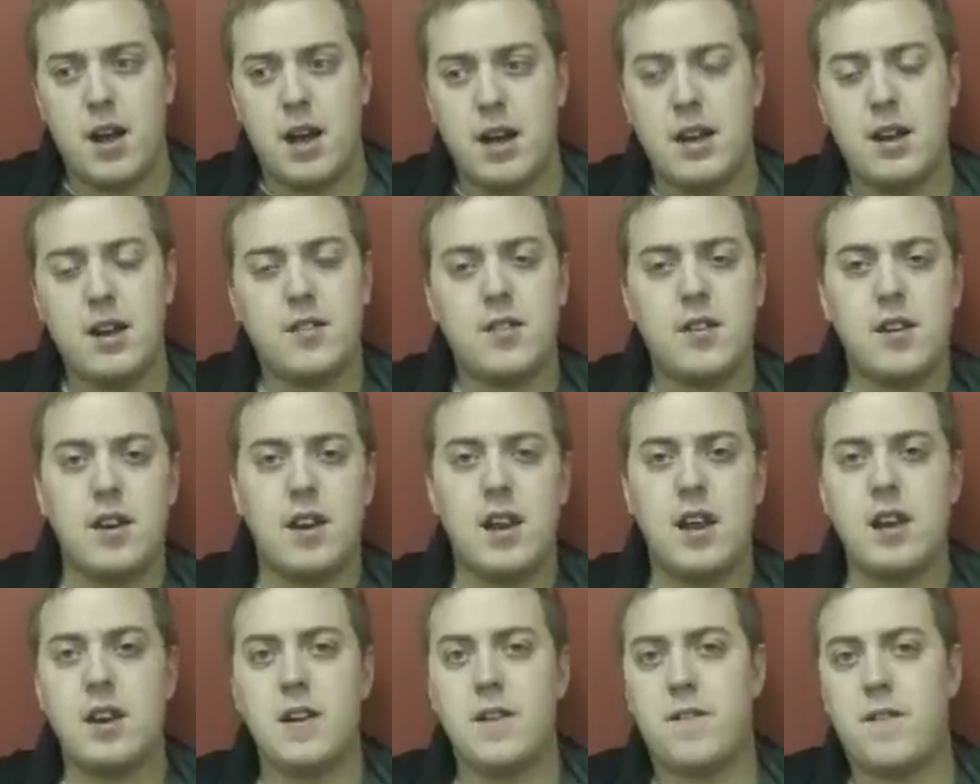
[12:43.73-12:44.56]
He doesn't
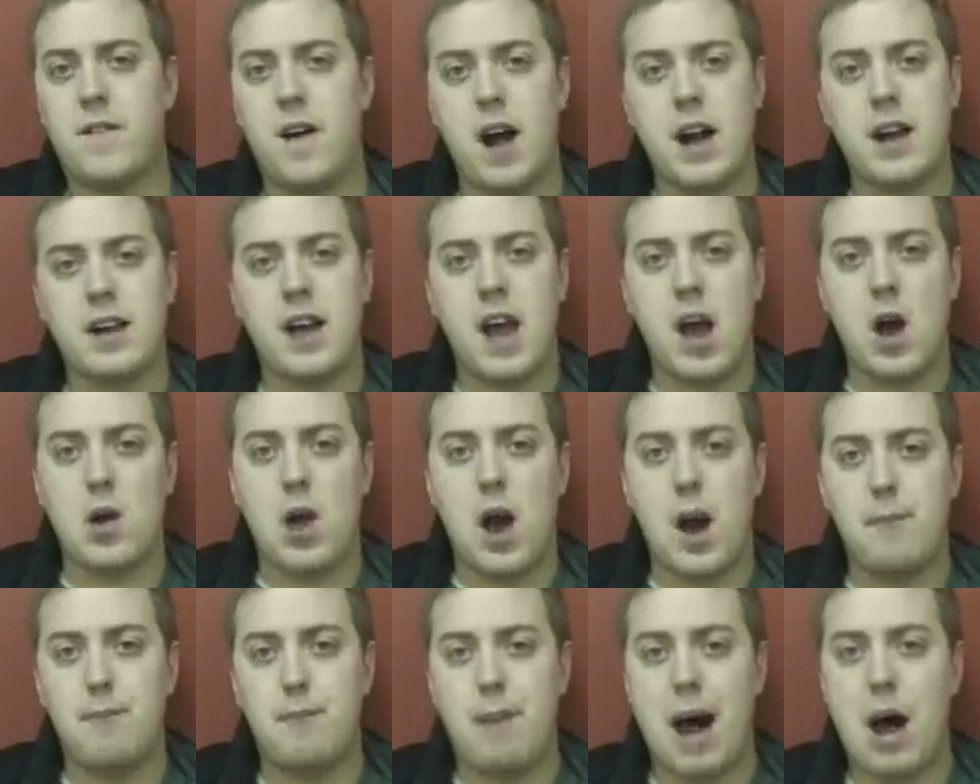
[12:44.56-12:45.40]
need to find out
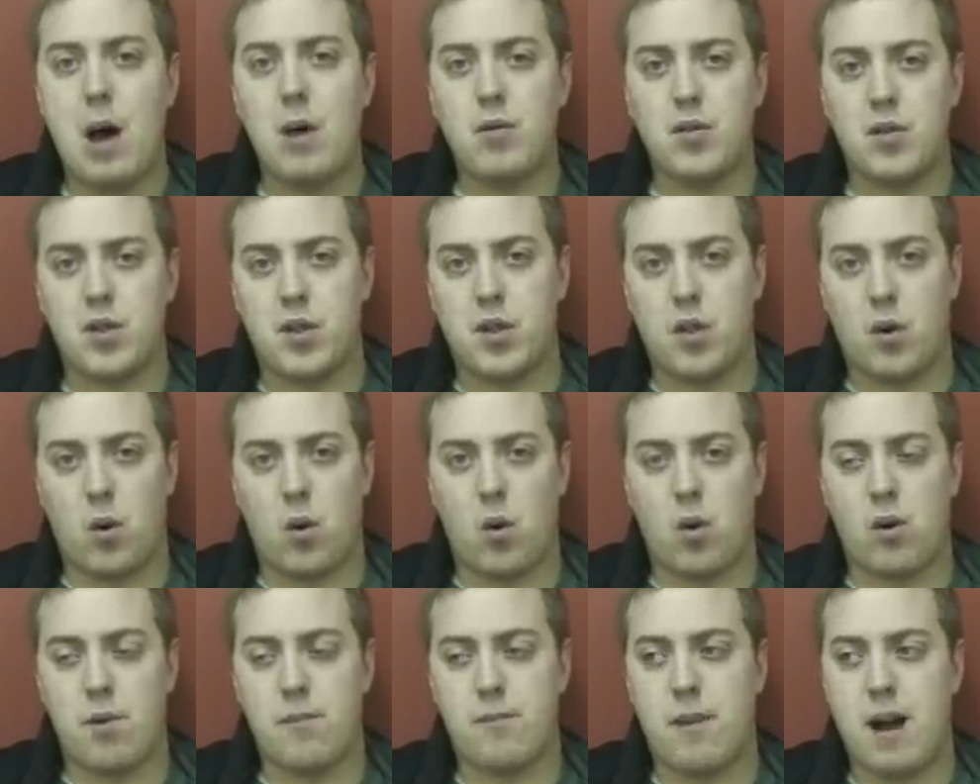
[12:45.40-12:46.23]
about
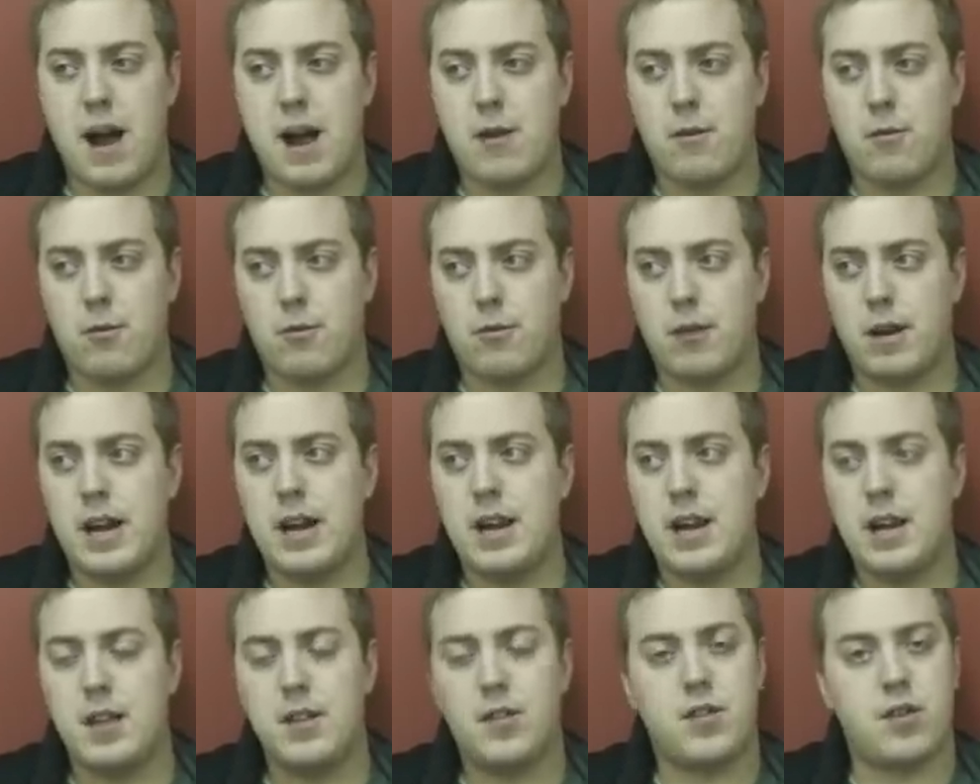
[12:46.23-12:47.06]
Thor by
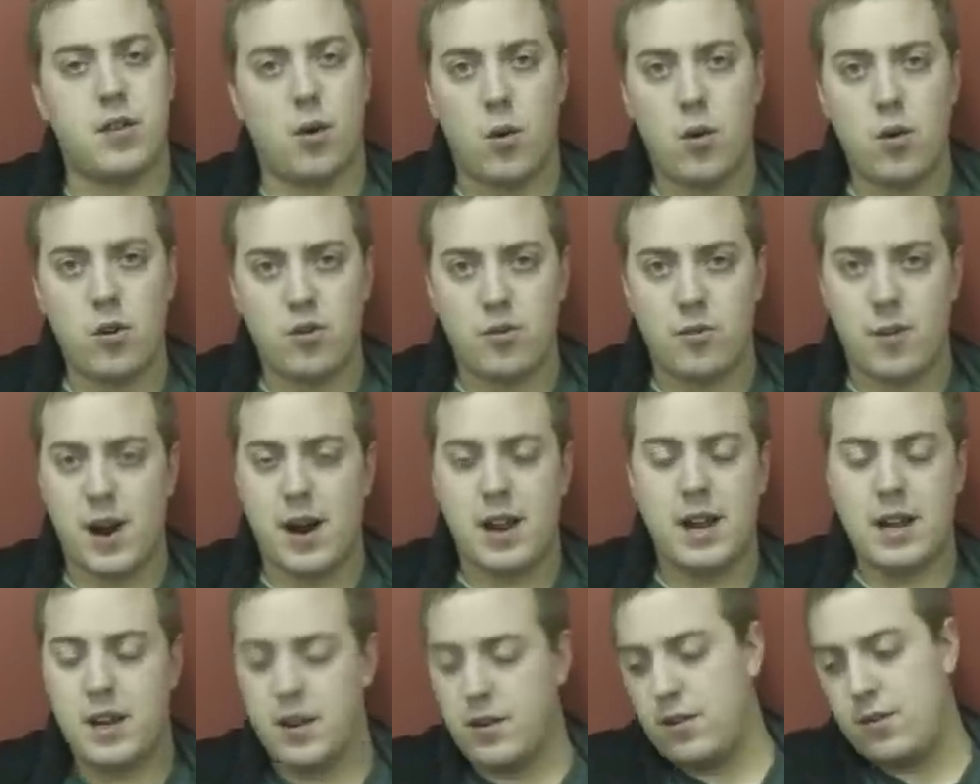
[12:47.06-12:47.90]
reading Thor's
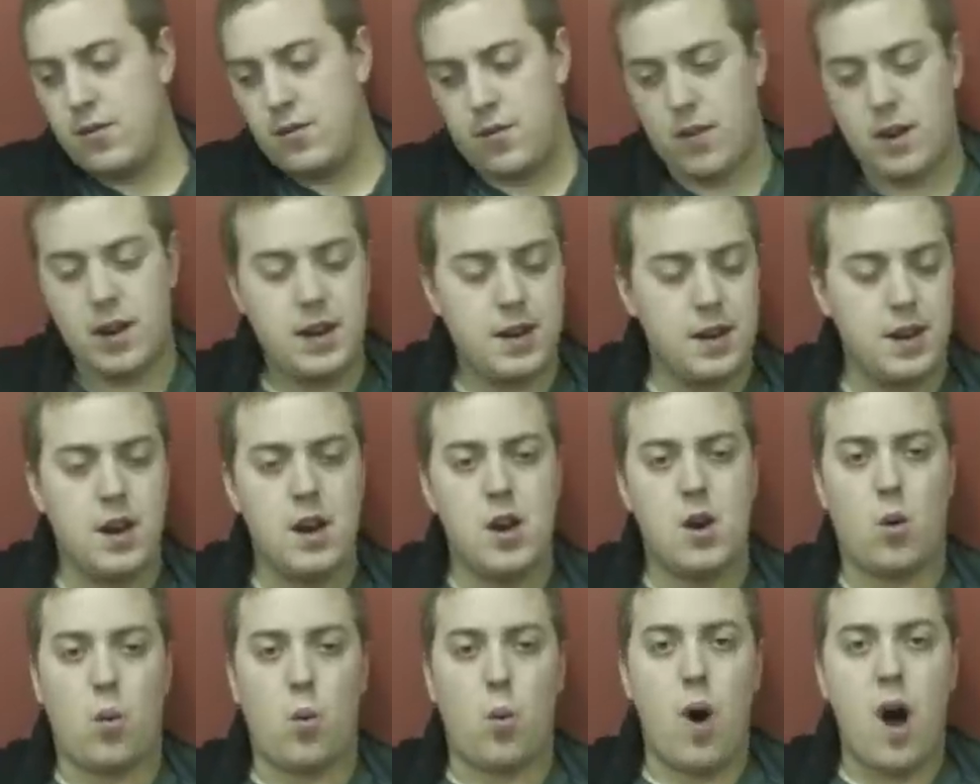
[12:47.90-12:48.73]
mind. He can read
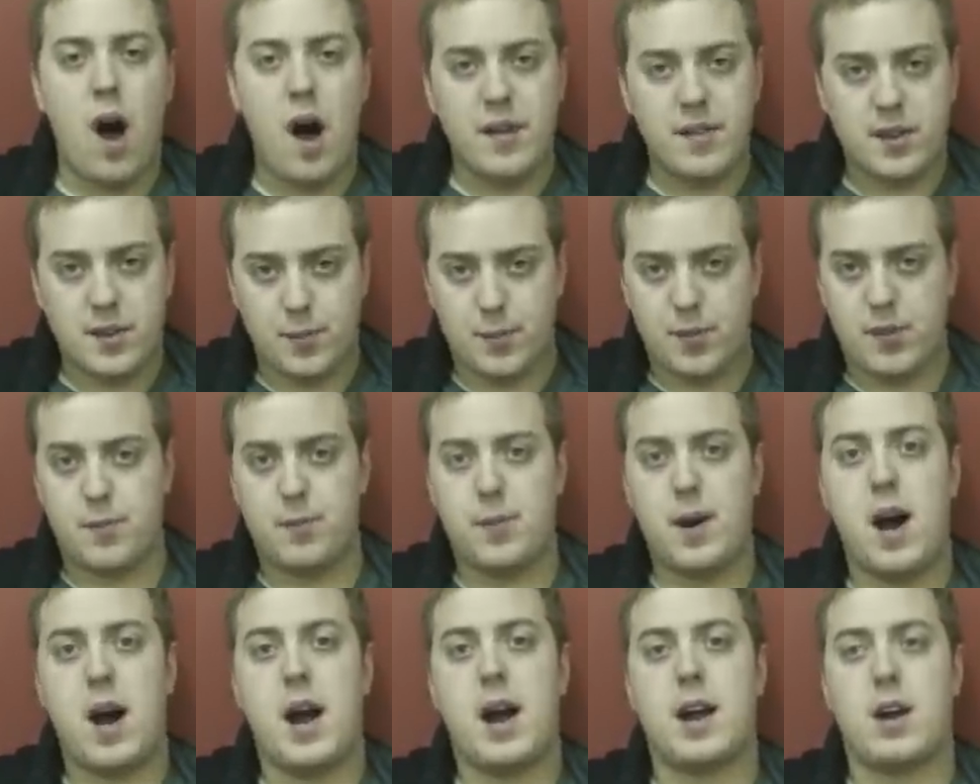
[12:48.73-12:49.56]
Wasp's
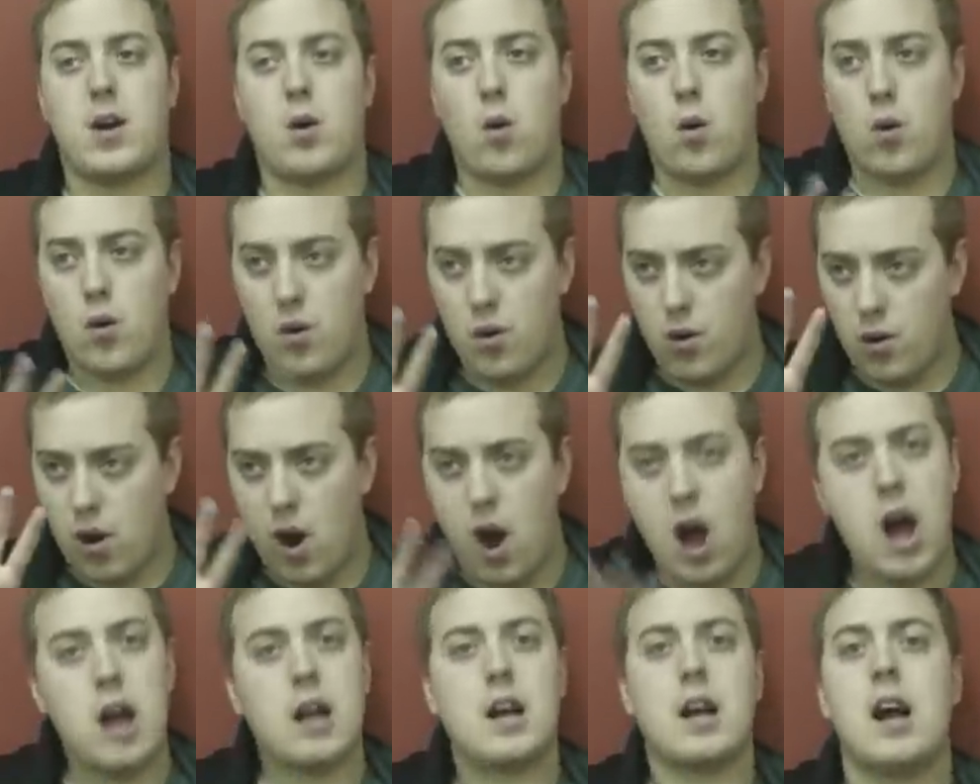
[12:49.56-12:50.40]
mind or
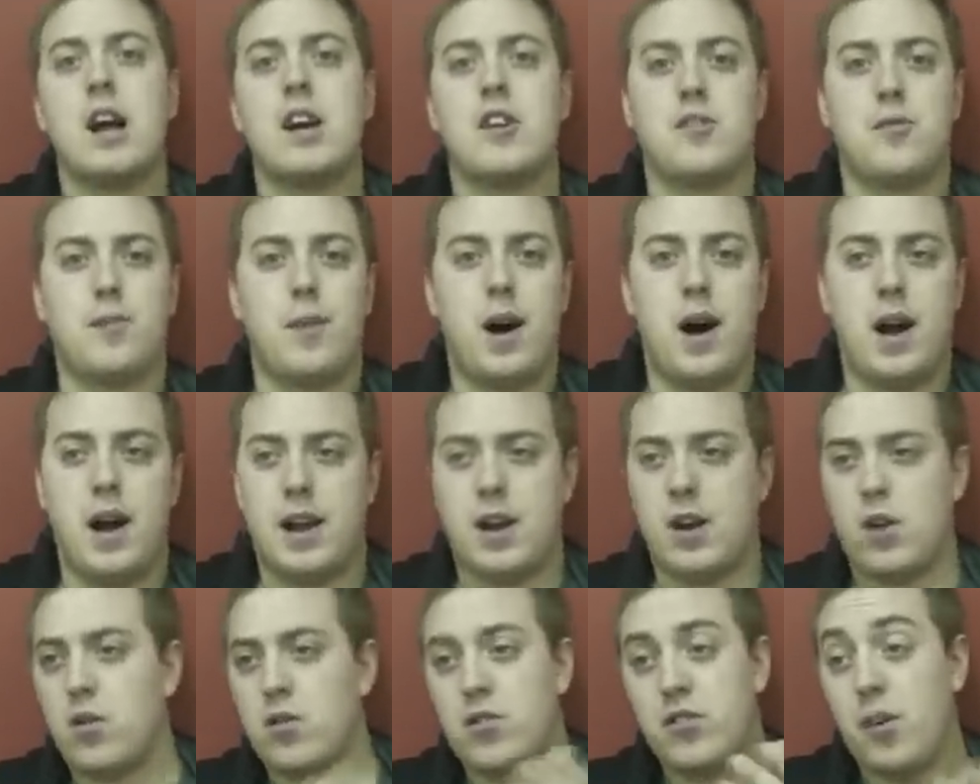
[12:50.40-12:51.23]
Hawkeye's
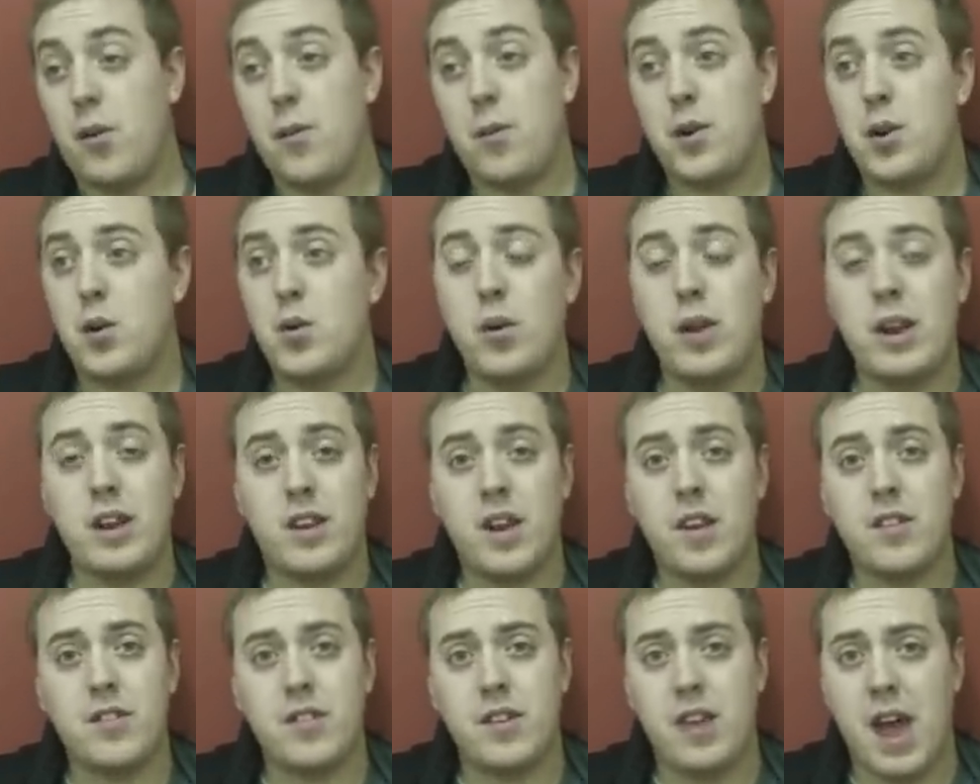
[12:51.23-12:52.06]
mind or someone who
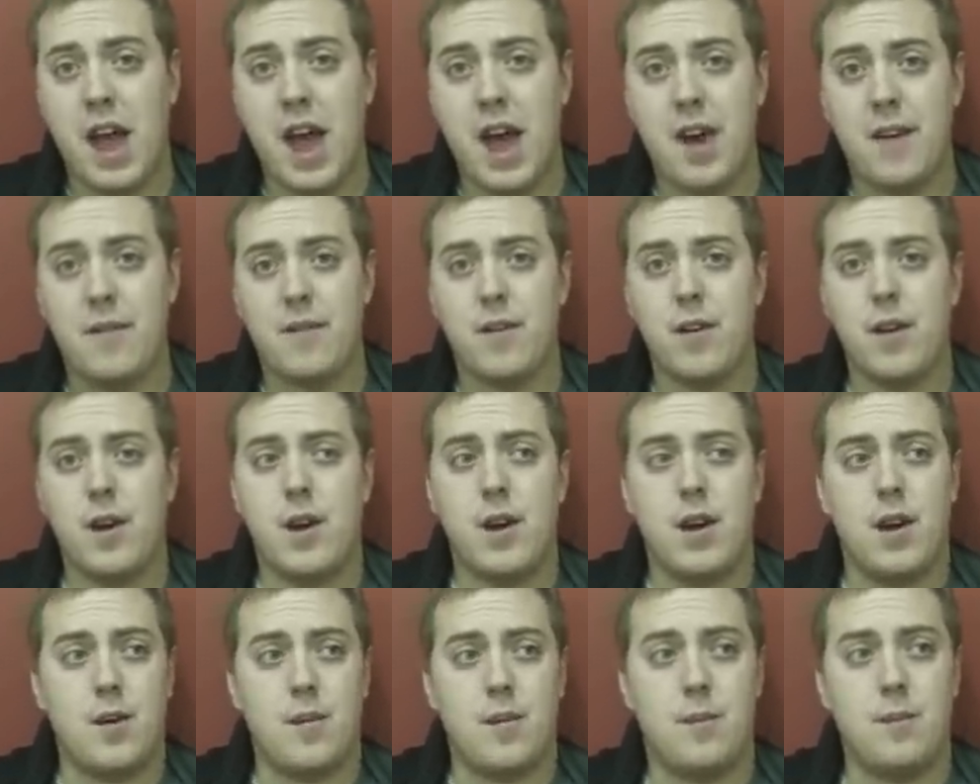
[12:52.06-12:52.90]
doesn't have
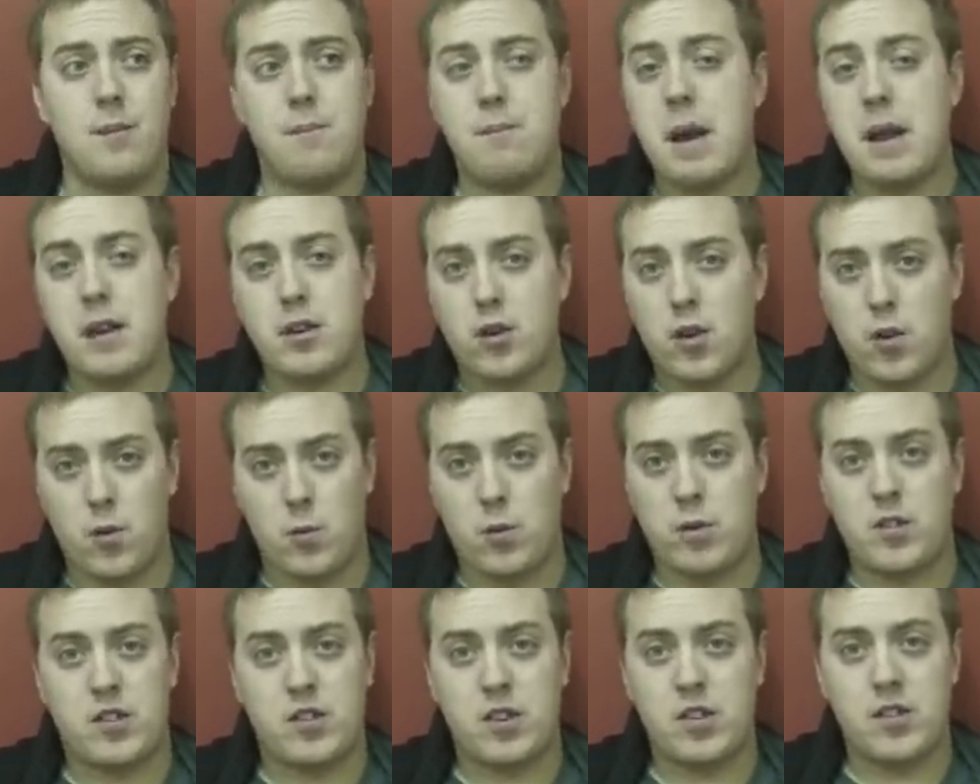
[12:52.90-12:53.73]
mental
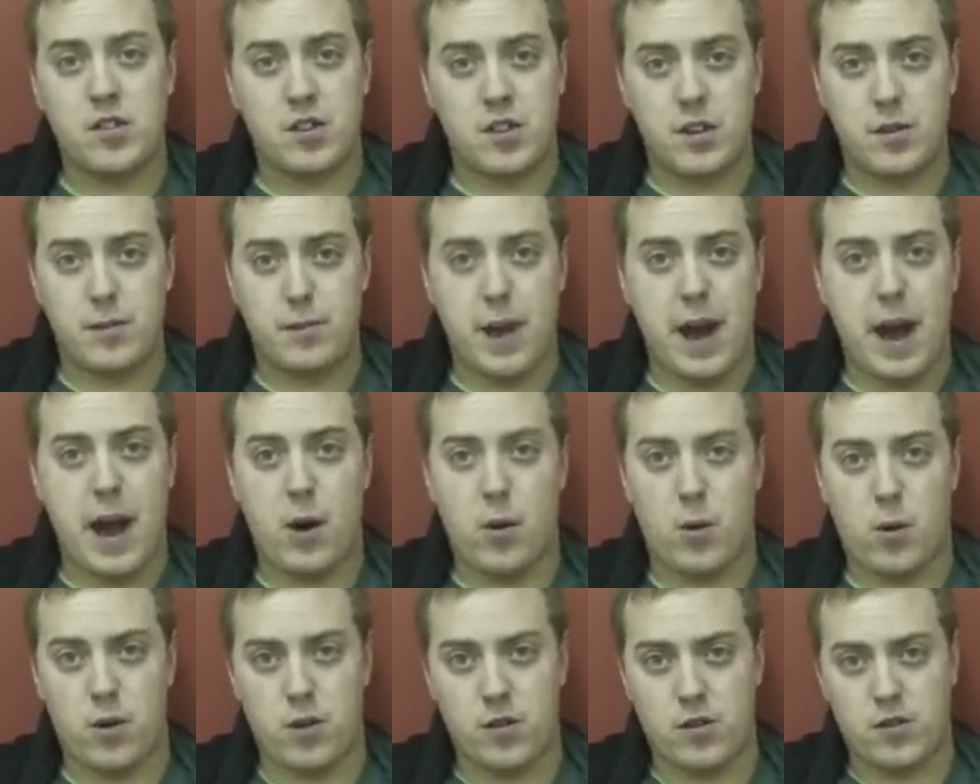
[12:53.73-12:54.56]
resistant
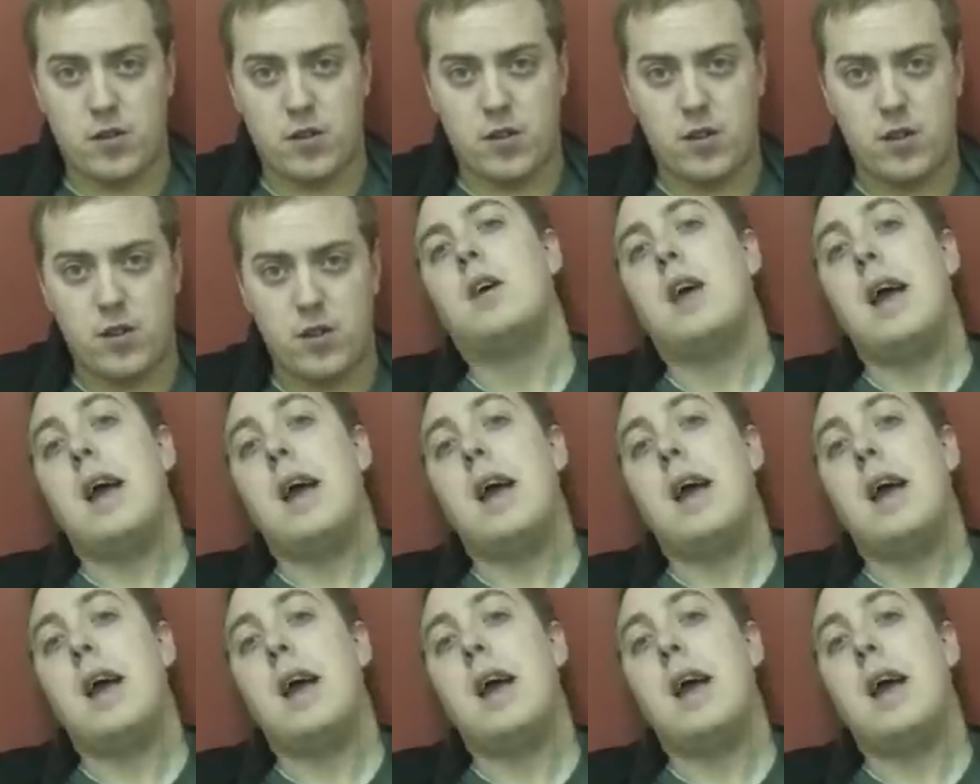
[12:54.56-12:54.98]
powers.